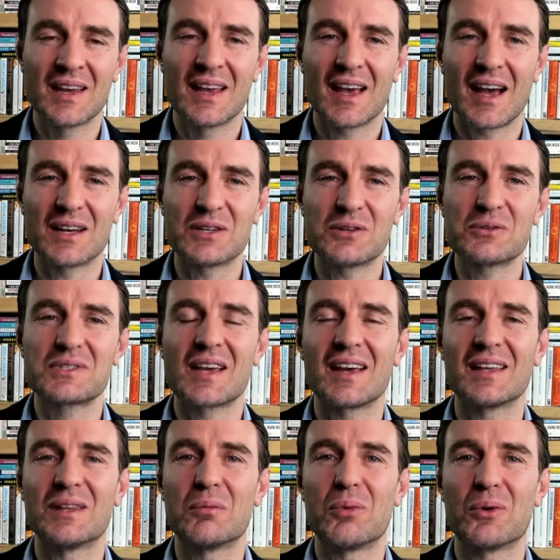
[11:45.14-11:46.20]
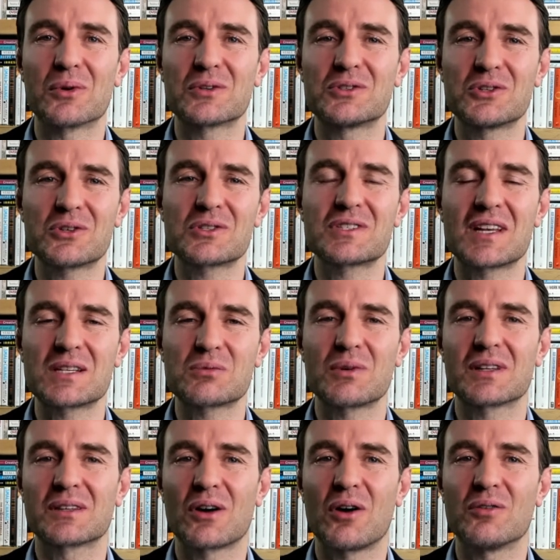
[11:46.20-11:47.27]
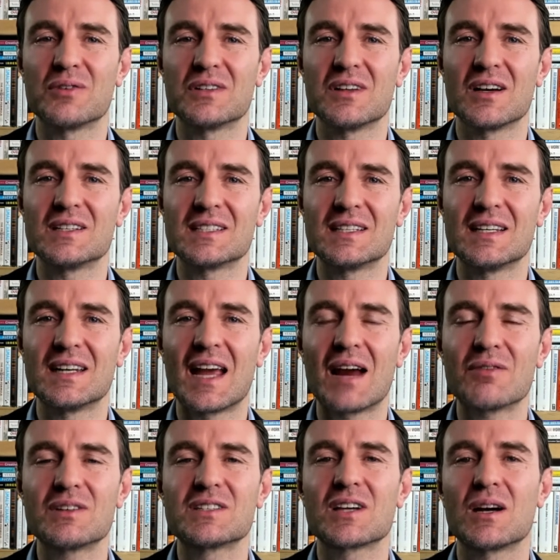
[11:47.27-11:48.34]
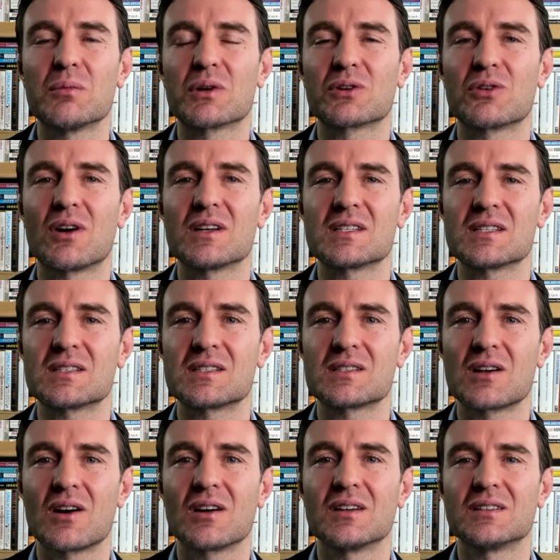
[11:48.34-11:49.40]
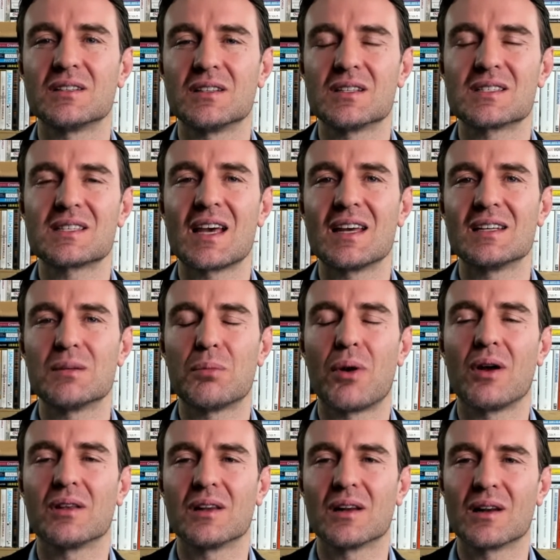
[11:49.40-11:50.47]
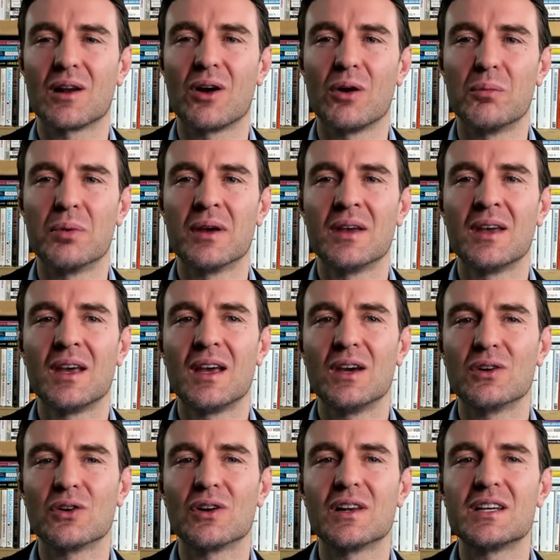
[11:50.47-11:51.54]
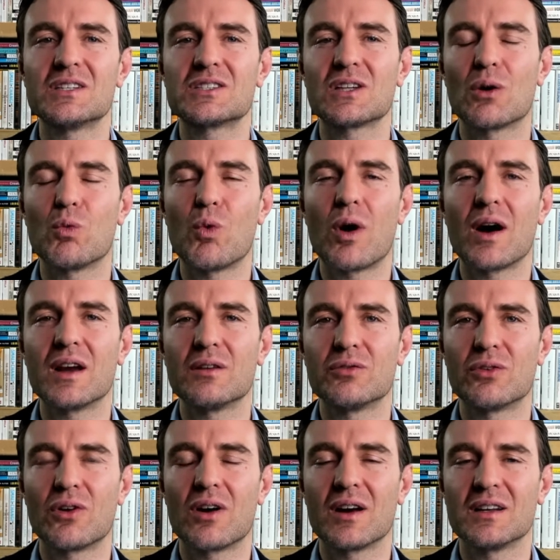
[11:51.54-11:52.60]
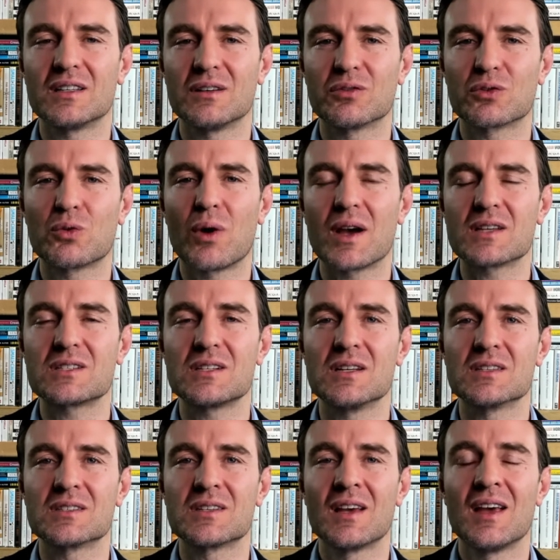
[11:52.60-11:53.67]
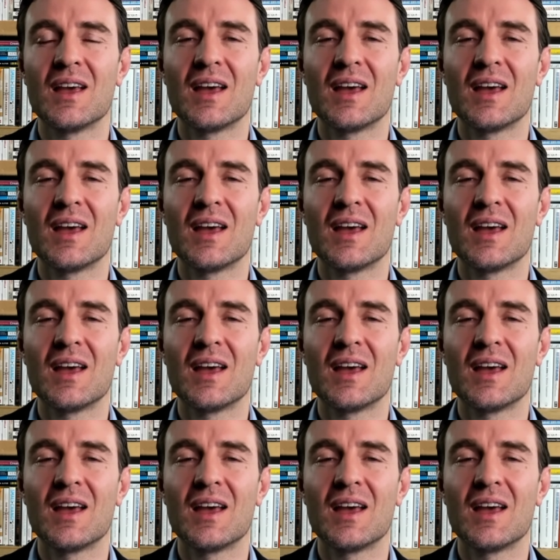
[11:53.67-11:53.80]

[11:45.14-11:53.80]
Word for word: And you say in the book, just as with COVID-19, every time a crisis started to descend upon the globe, it unleashed a wide variety of questions,